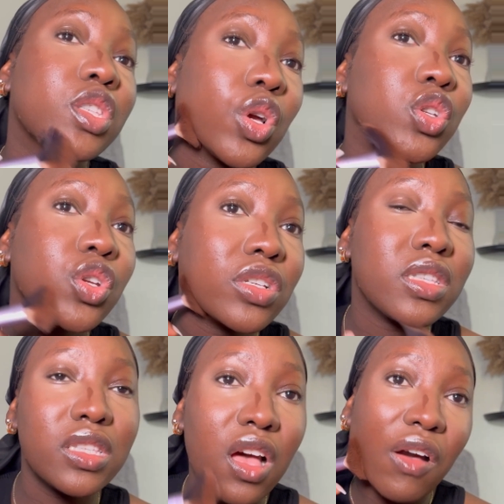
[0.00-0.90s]
on
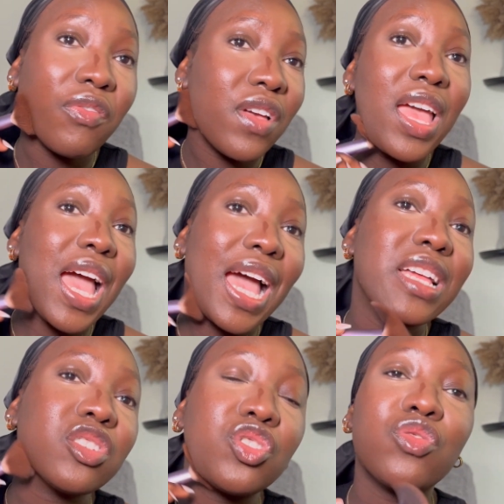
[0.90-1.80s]
yourself
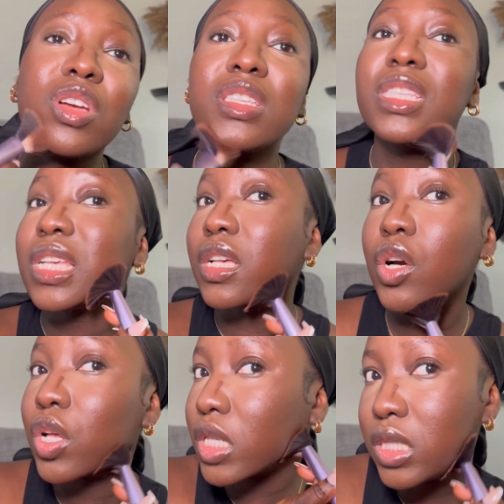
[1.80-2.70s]
and trust in
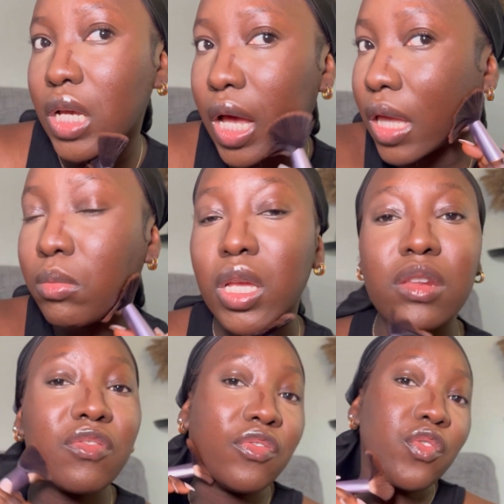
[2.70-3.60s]
God's timing
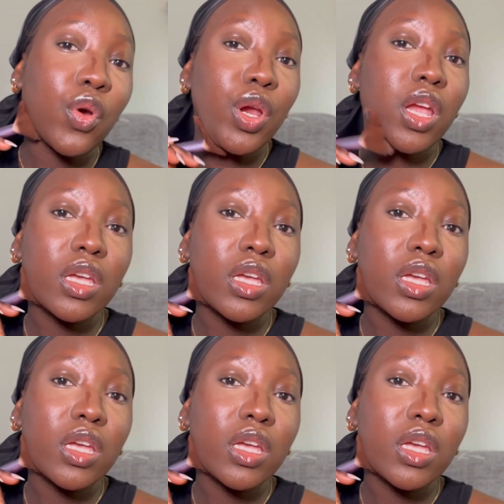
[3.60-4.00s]
for